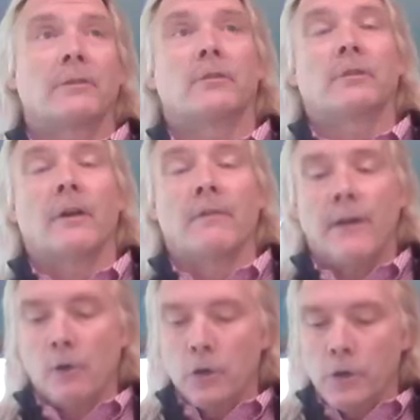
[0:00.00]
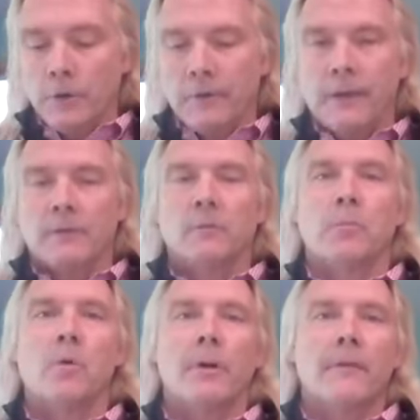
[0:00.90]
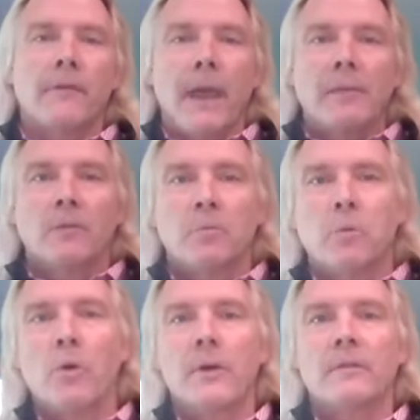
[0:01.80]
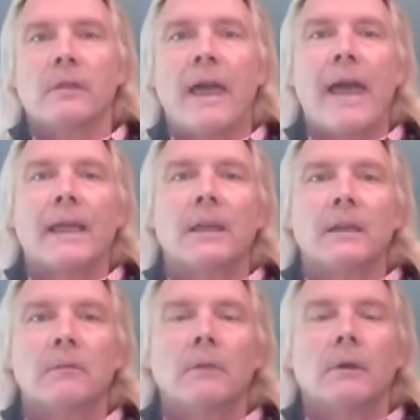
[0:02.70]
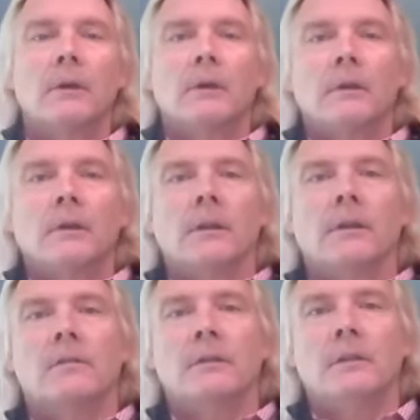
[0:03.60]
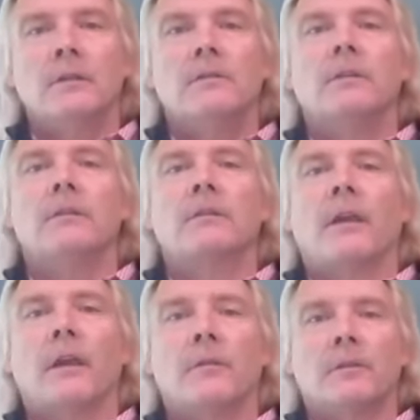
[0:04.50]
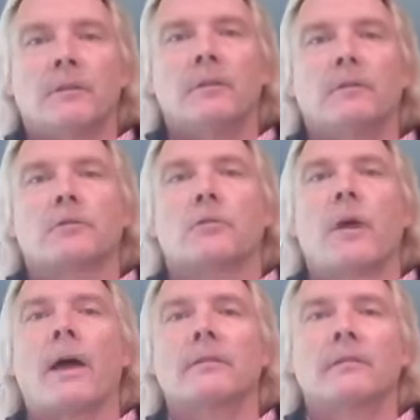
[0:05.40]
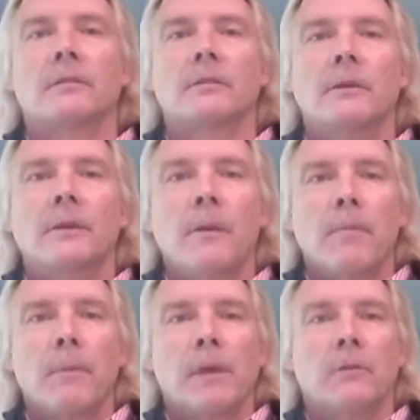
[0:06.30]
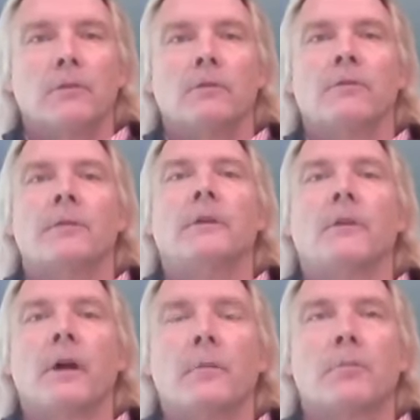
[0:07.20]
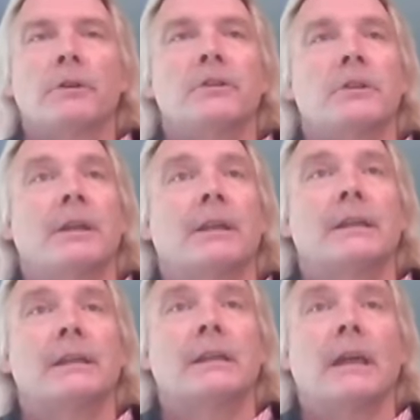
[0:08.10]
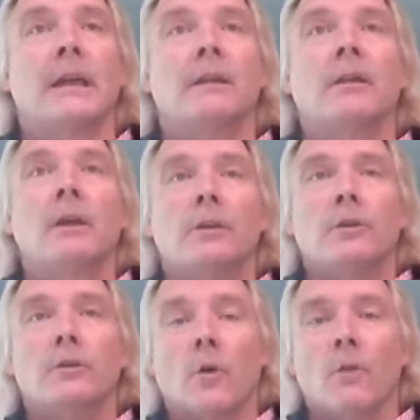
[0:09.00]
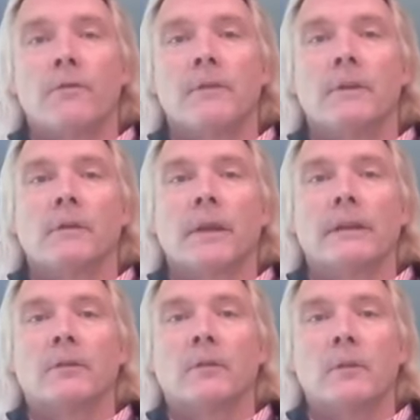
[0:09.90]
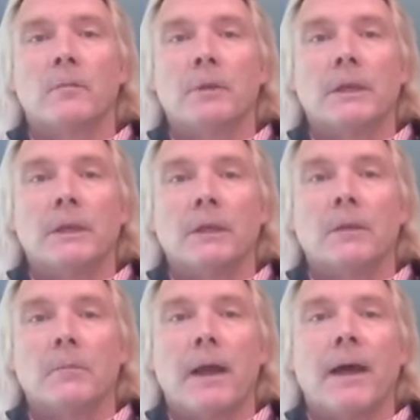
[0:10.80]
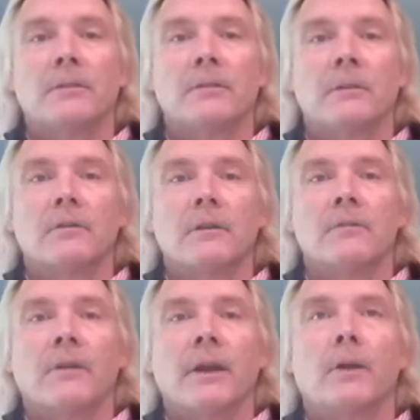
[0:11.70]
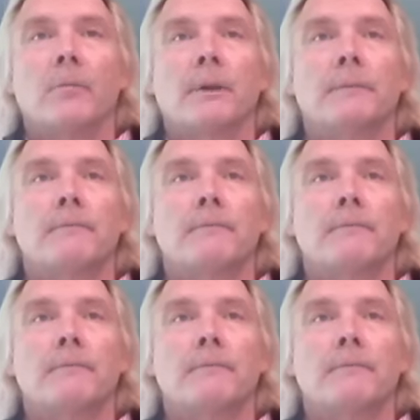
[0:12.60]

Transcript: yourself, how good is that support? If that support is lacking, it's easy to see stress because you feel unappreciated again. You don't feel like being in a positive environment.